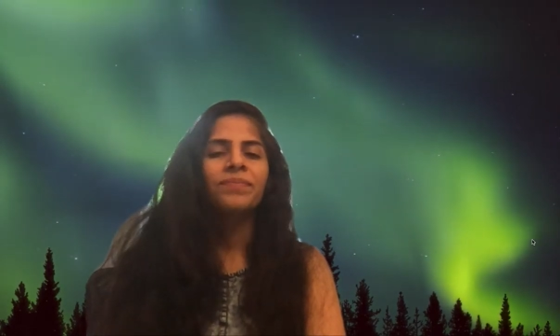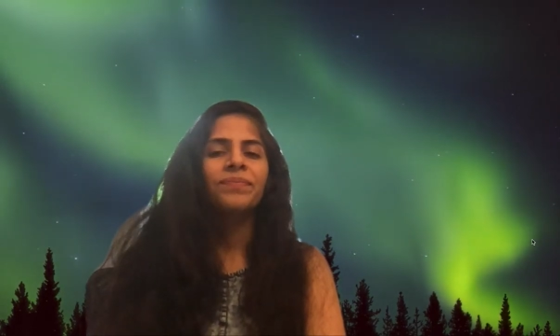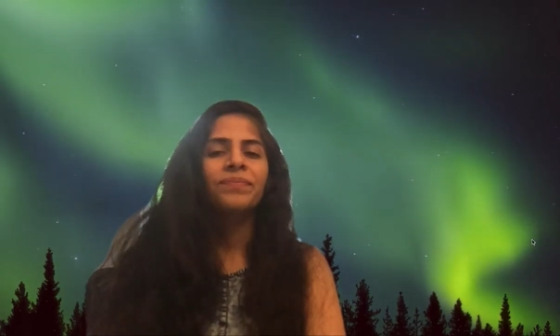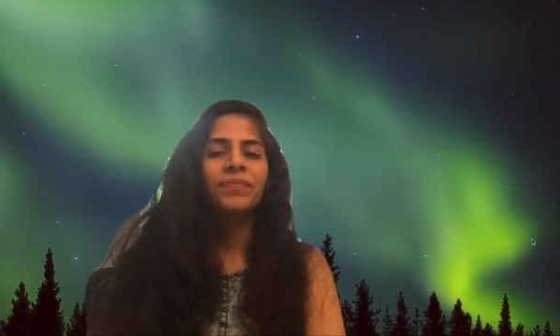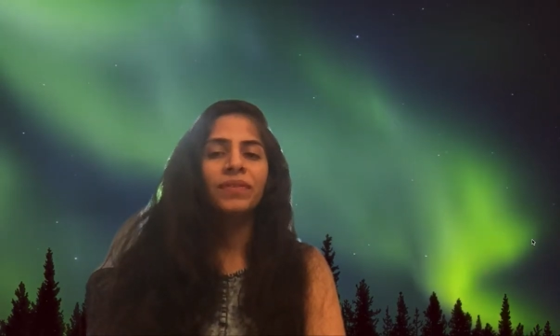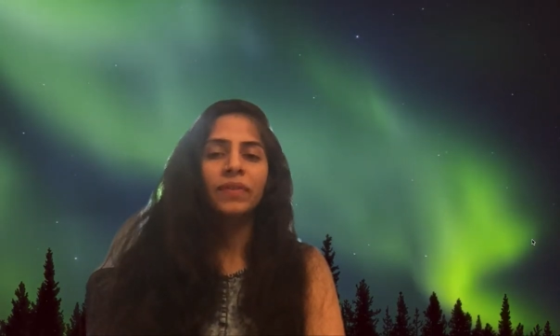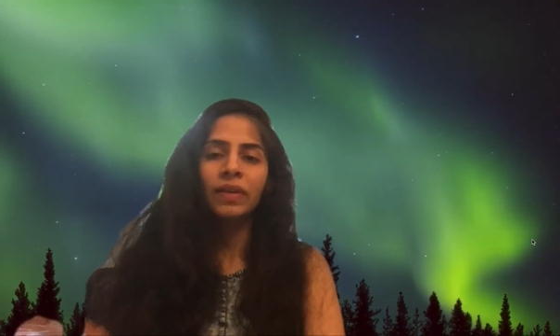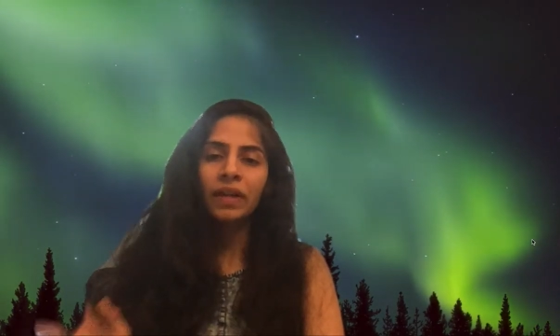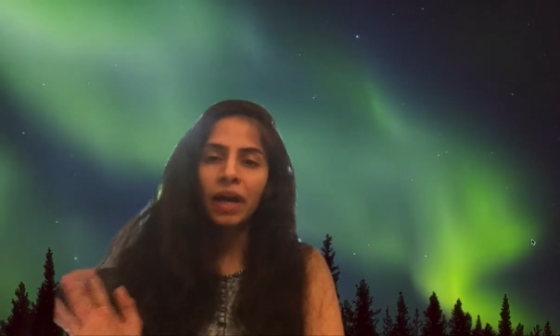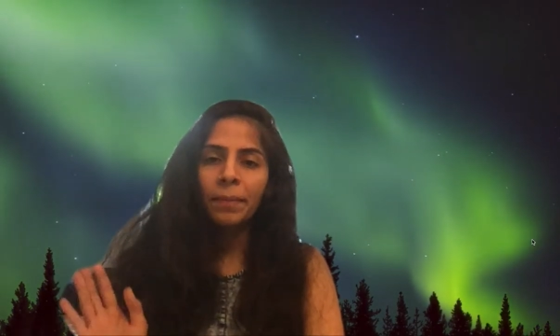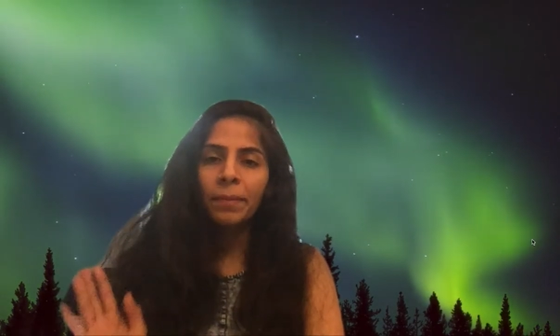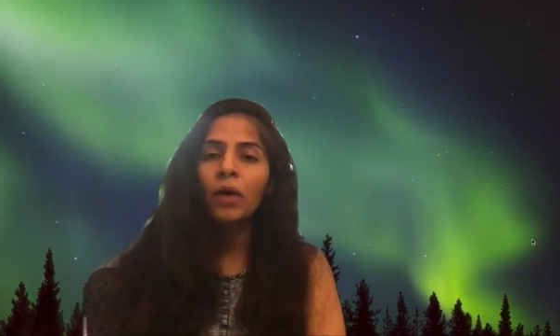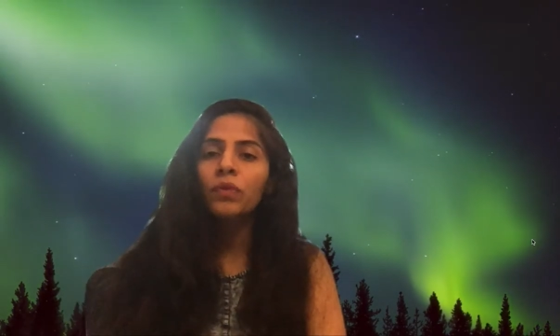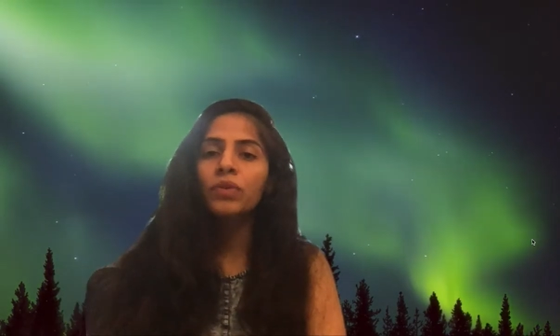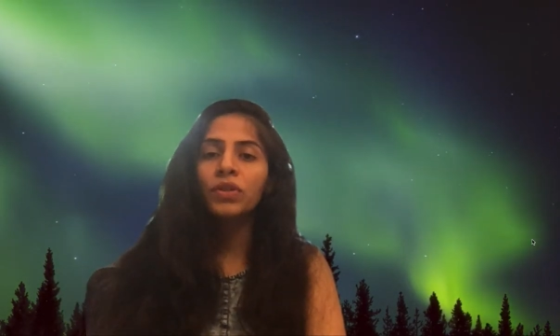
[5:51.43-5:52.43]
Think
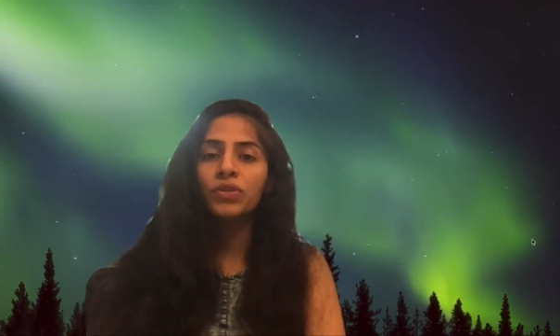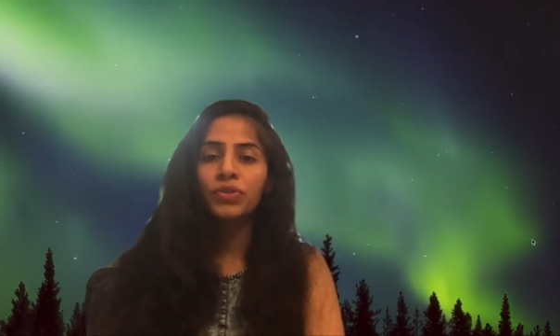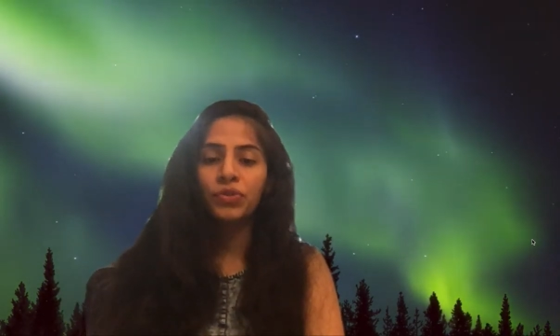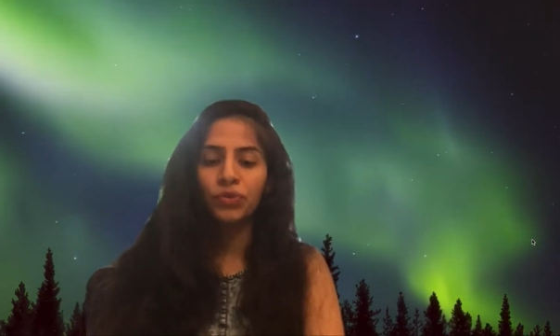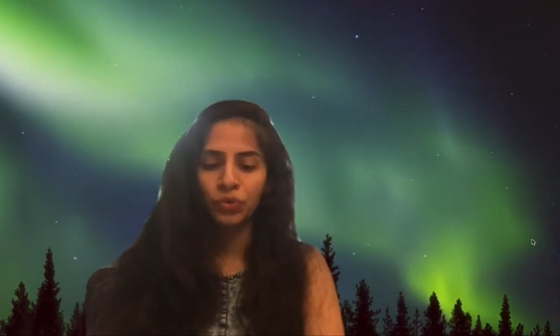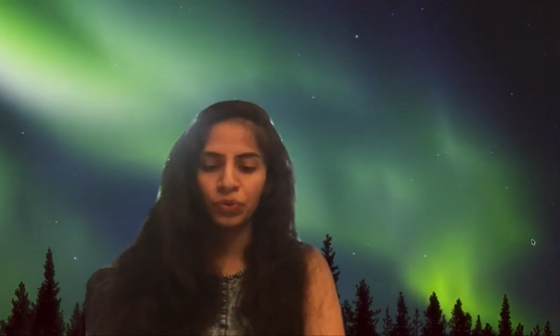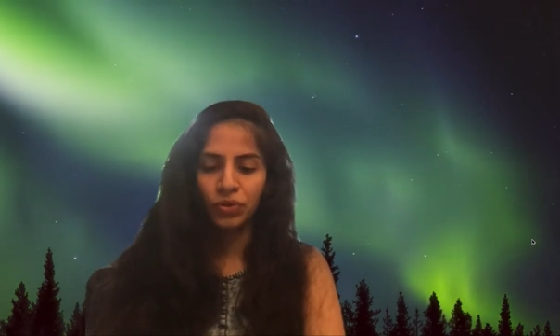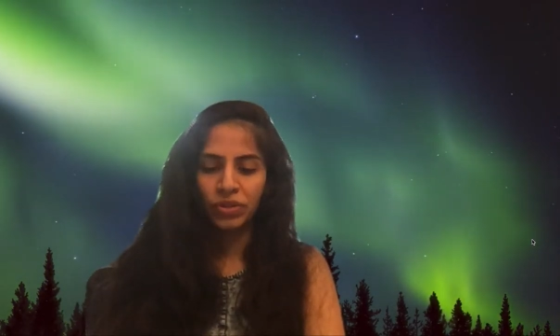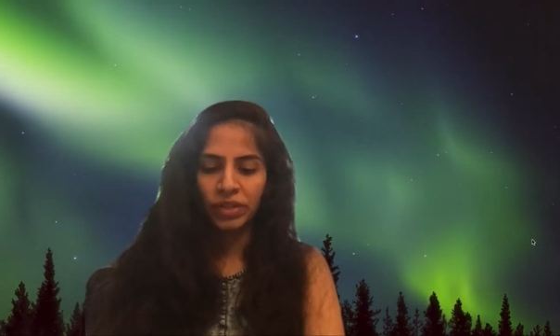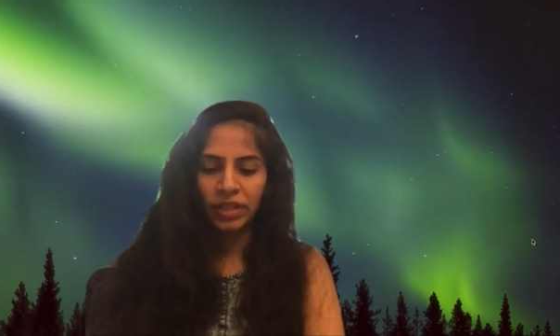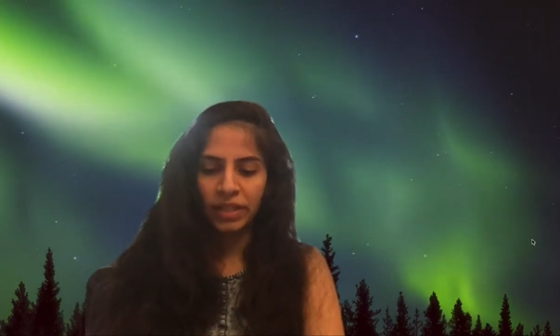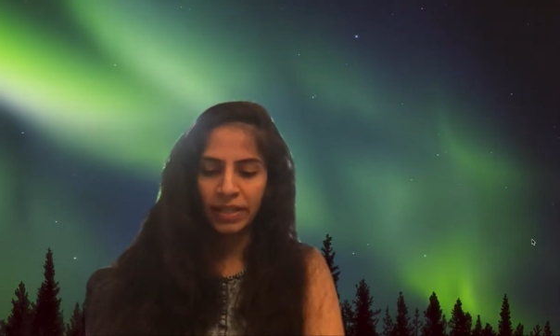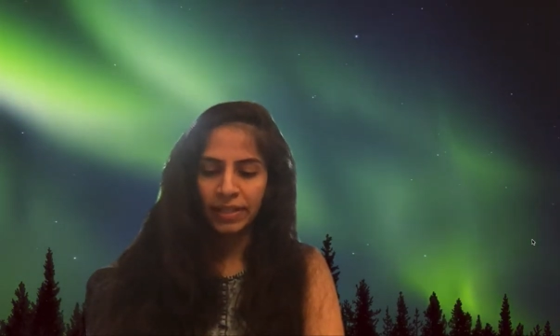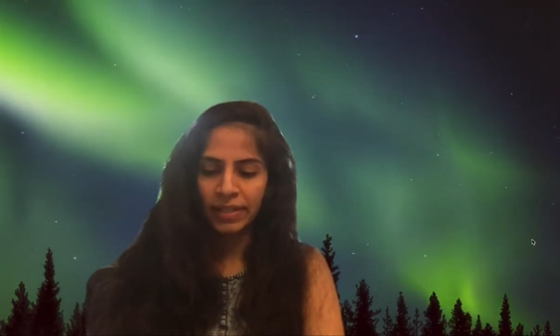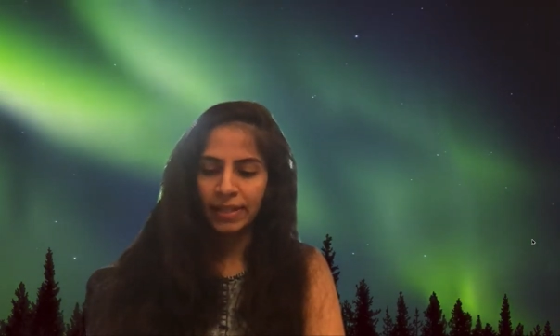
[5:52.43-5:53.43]
about these truths, he
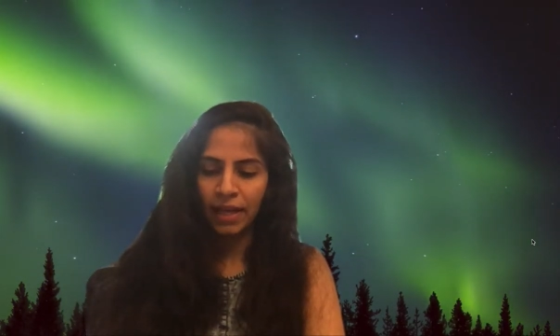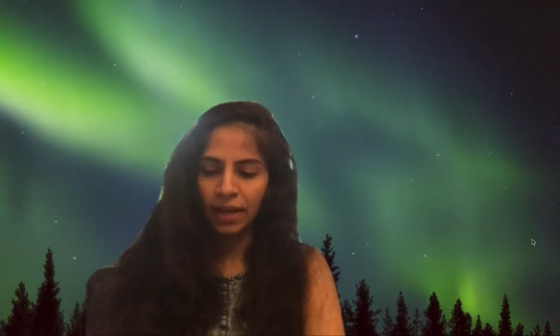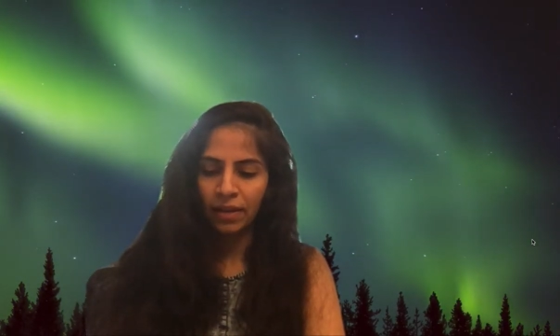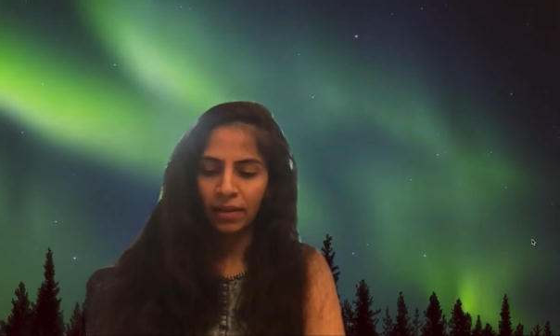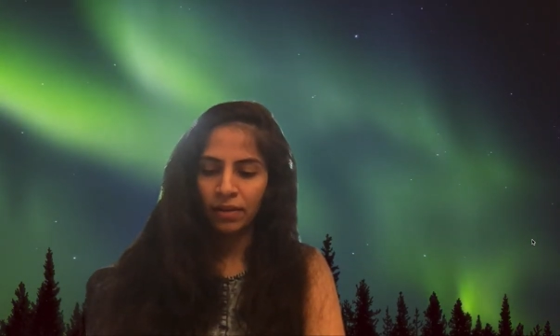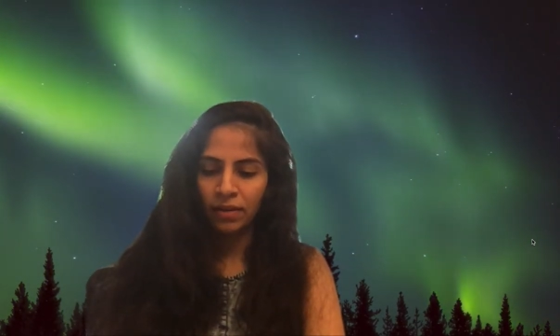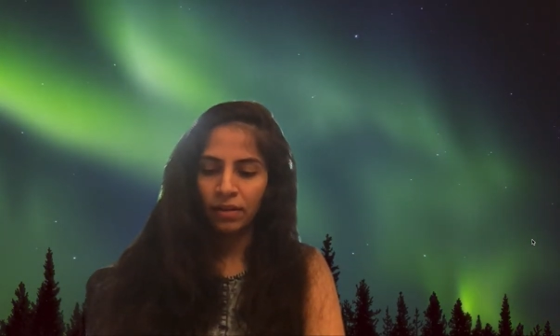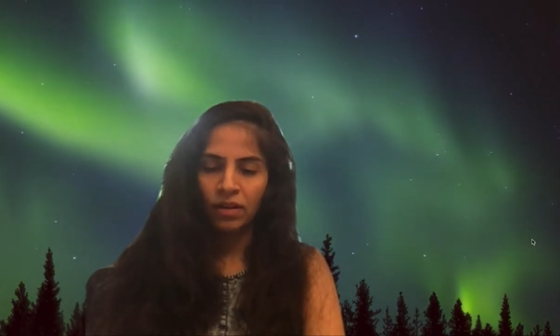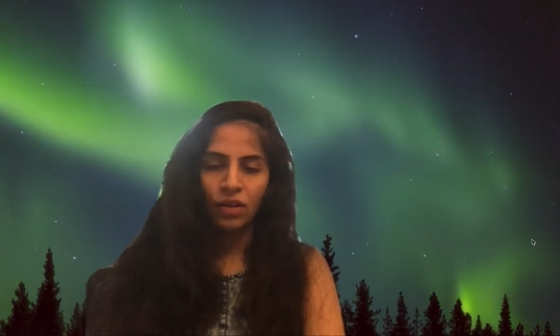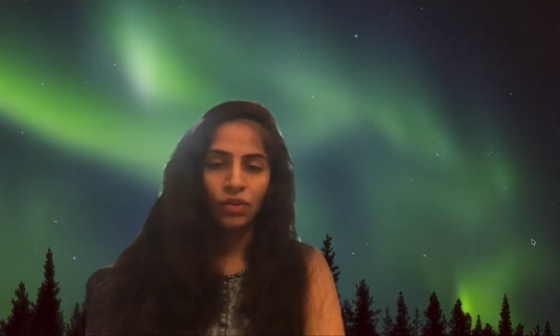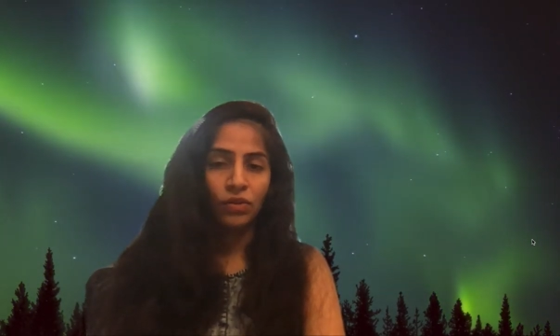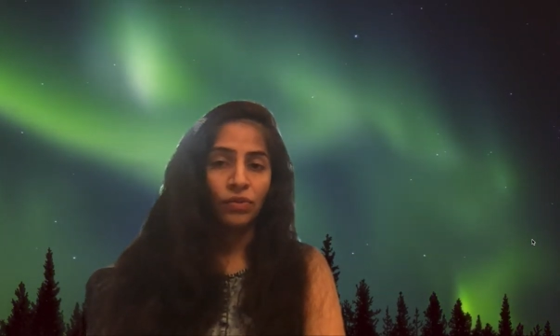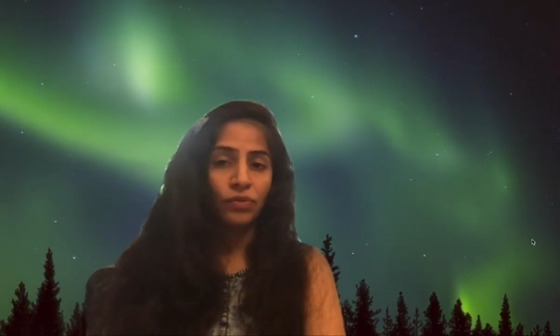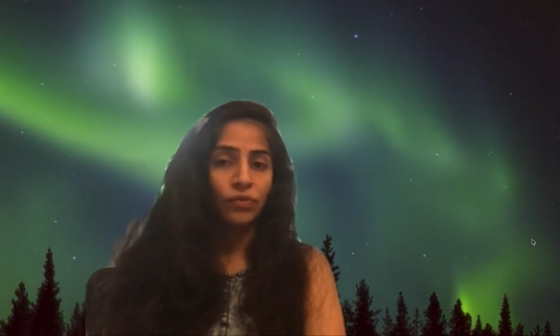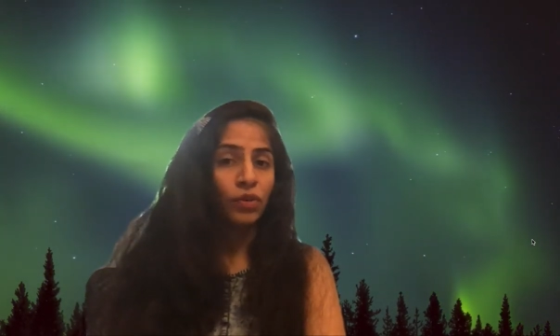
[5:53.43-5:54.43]
said,
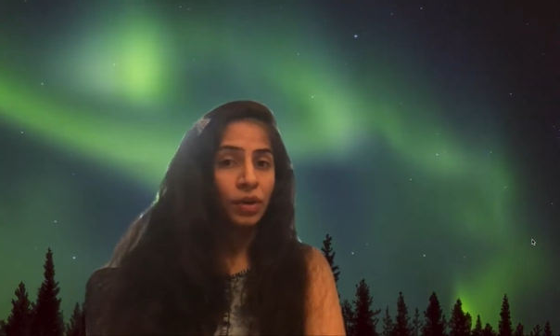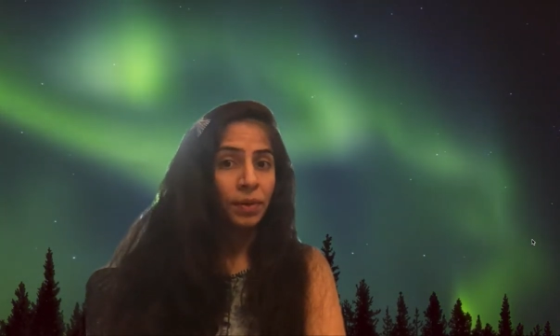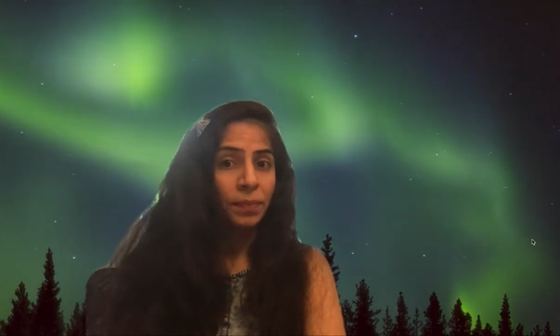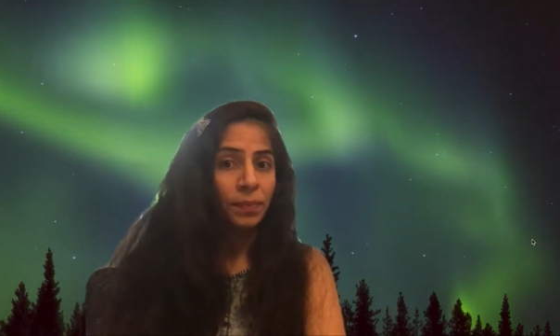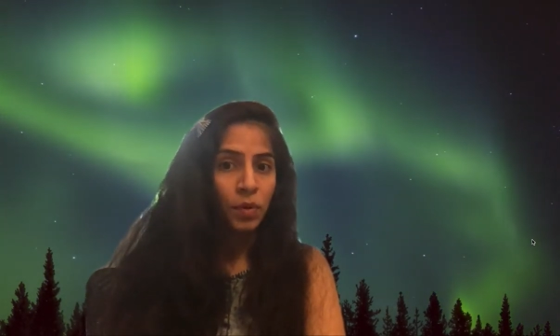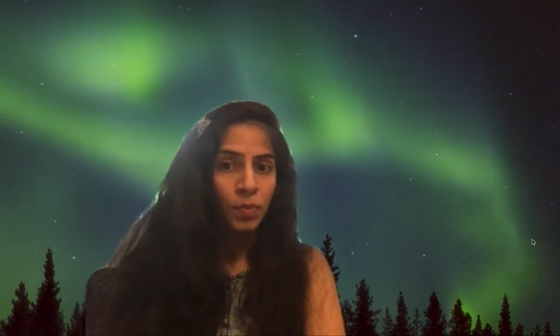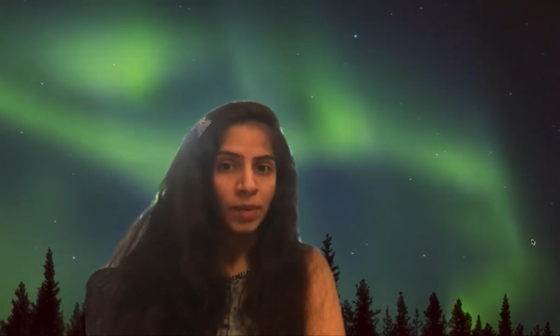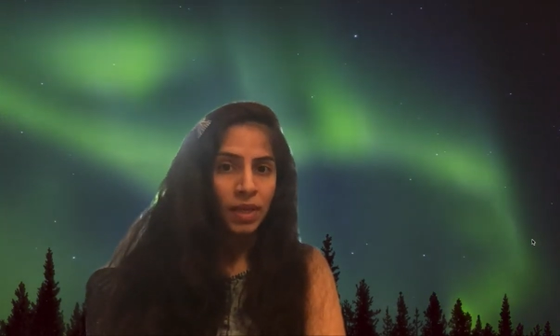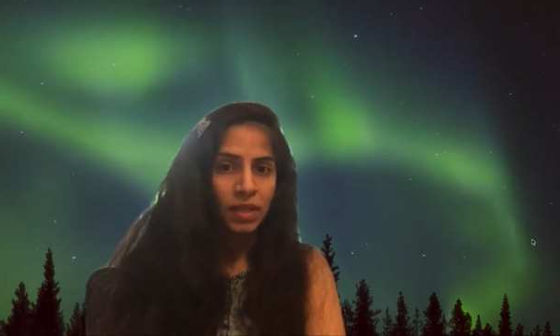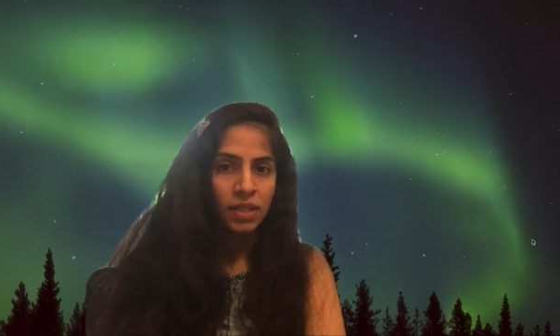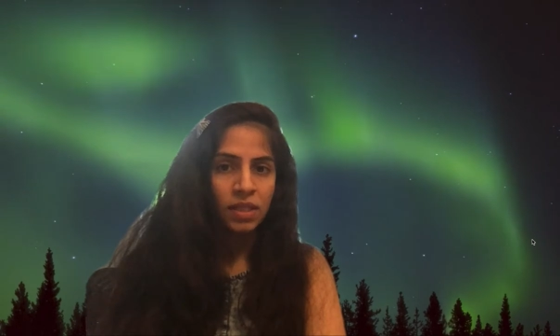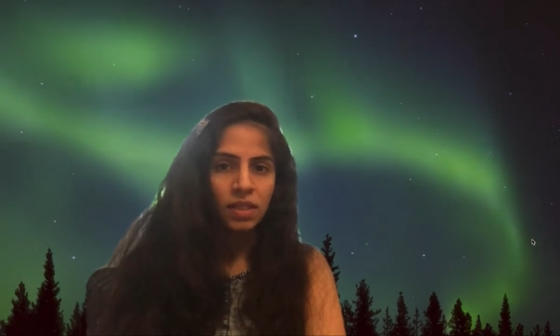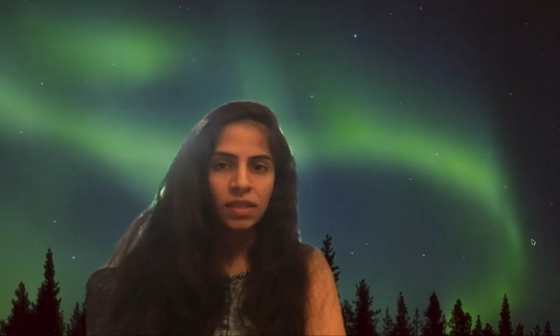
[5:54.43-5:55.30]
for a moment.